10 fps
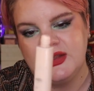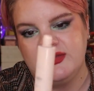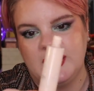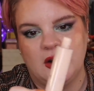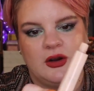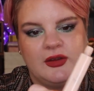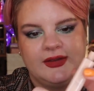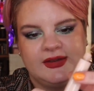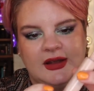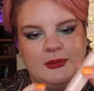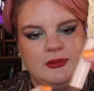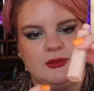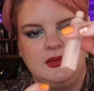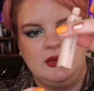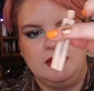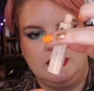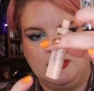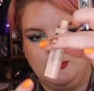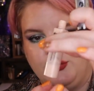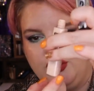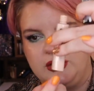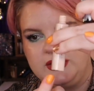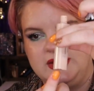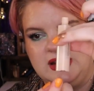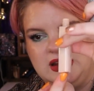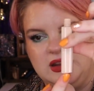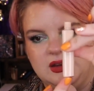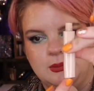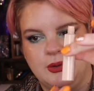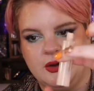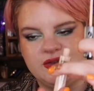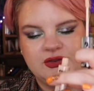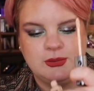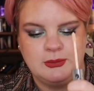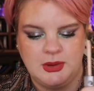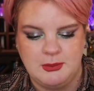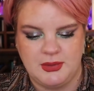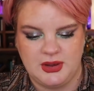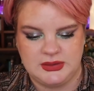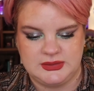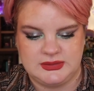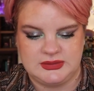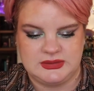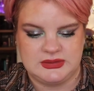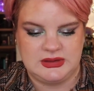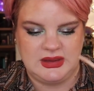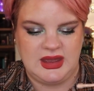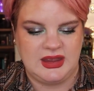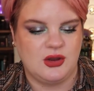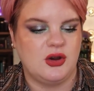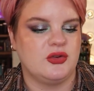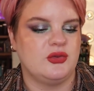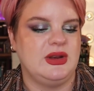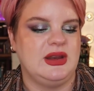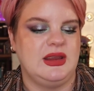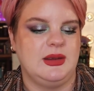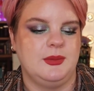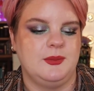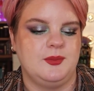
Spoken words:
There are some products still in the bottom, but I can't really